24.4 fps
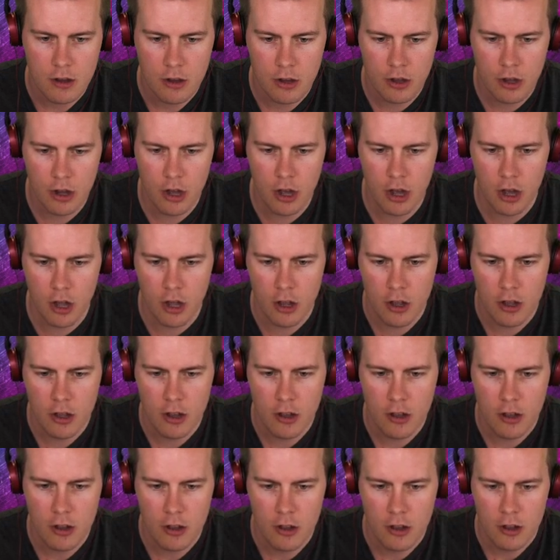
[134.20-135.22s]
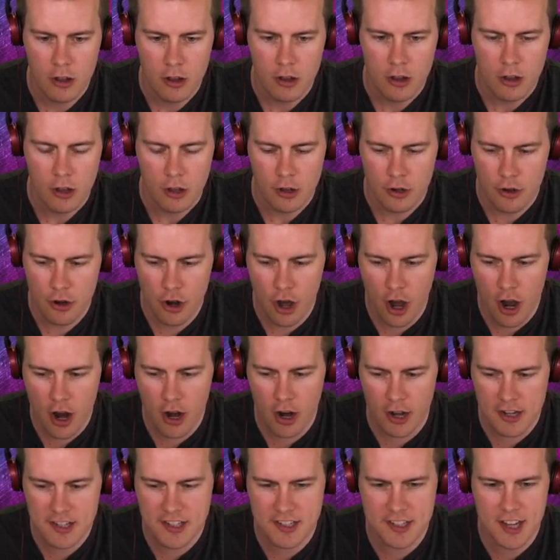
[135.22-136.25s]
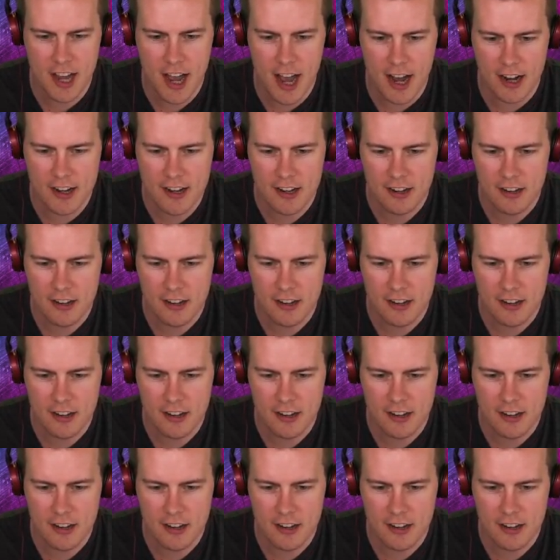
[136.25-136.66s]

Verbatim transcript: Oh! No, I suck!